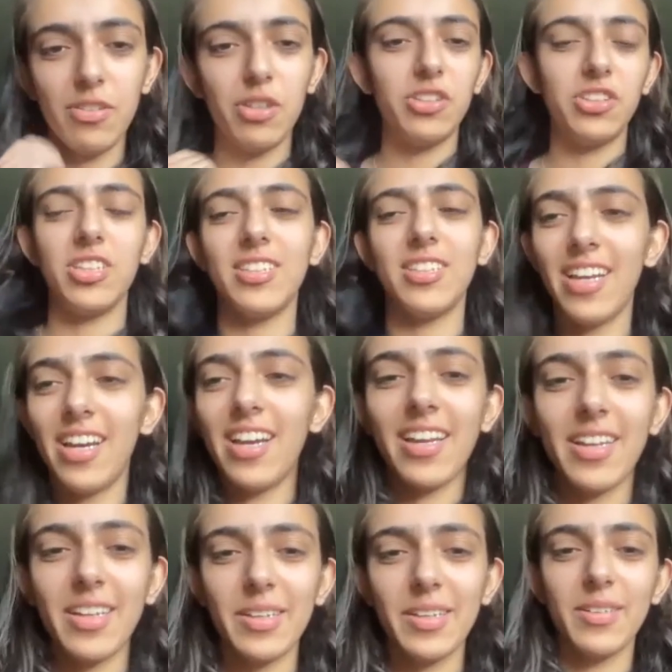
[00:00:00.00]
not just
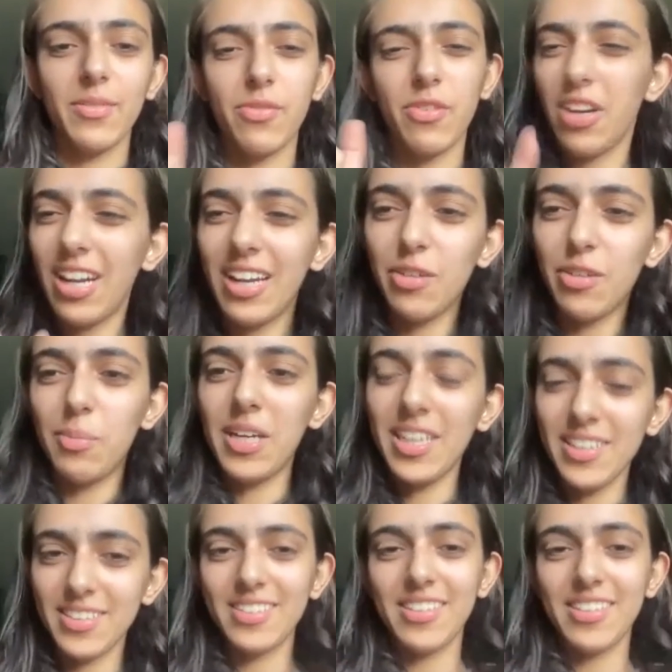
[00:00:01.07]
like for a little bit.